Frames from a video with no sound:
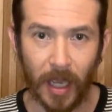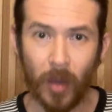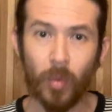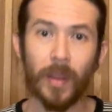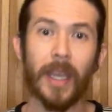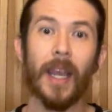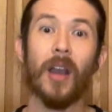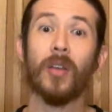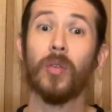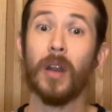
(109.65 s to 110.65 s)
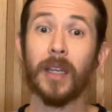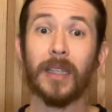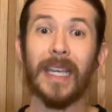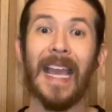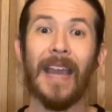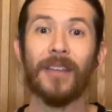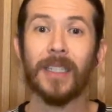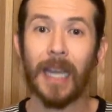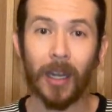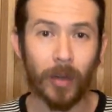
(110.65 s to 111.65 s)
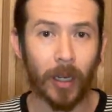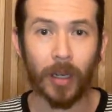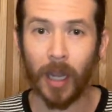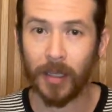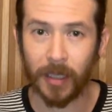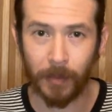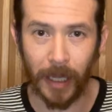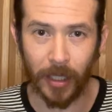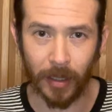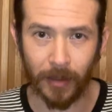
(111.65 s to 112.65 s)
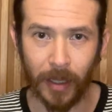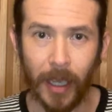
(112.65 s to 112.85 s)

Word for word: Were they chronically having diarrhea or constipation?